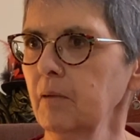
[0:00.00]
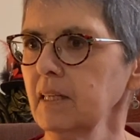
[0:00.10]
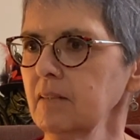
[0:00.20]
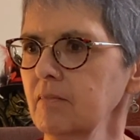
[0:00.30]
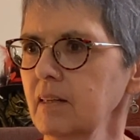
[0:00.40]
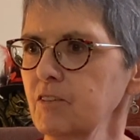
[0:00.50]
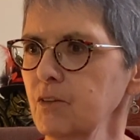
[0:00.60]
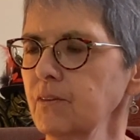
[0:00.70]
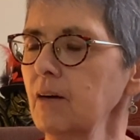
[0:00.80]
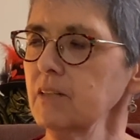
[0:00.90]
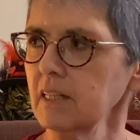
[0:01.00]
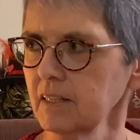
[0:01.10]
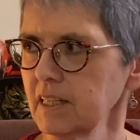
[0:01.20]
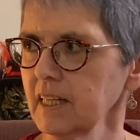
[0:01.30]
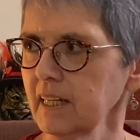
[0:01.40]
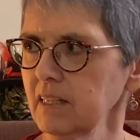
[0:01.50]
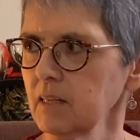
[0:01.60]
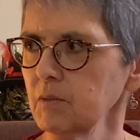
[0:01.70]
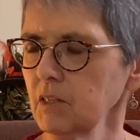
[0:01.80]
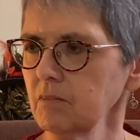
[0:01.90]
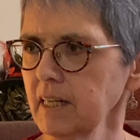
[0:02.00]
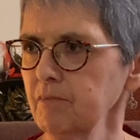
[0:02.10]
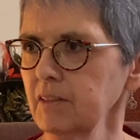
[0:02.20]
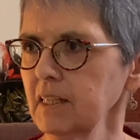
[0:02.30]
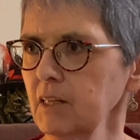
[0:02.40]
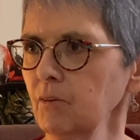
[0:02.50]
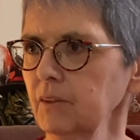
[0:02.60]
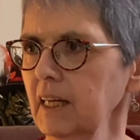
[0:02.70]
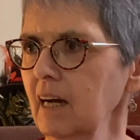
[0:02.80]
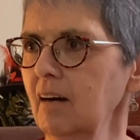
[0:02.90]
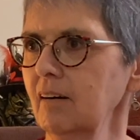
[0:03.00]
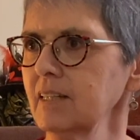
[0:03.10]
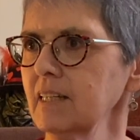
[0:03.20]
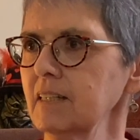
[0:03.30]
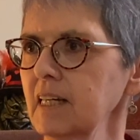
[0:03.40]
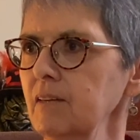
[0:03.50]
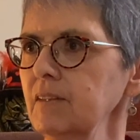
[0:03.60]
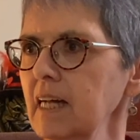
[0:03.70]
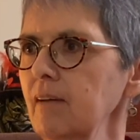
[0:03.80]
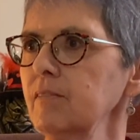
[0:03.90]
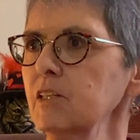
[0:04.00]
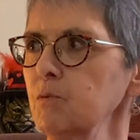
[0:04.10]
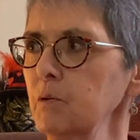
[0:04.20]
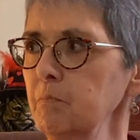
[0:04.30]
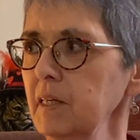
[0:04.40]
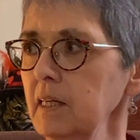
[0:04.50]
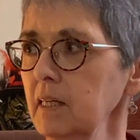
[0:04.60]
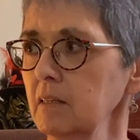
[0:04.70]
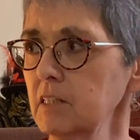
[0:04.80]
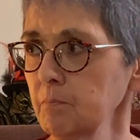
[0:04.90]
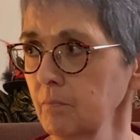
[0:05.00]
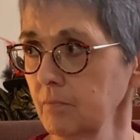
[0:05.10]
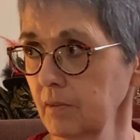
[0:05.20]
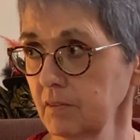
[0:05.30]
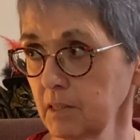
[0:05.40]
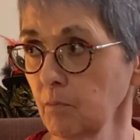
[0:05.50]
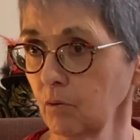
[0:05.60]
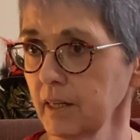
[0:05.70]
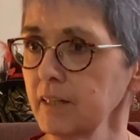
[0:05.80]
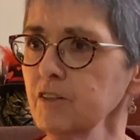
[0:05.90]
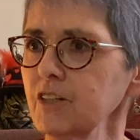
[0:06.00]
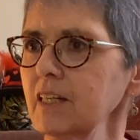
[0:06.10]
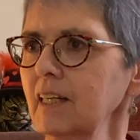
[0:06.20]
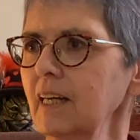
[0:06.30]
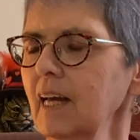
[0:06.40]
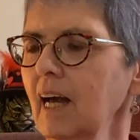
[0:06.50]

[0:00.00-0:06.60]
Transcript: by 2006, it was definitely on the cards that David Evans would be demolished.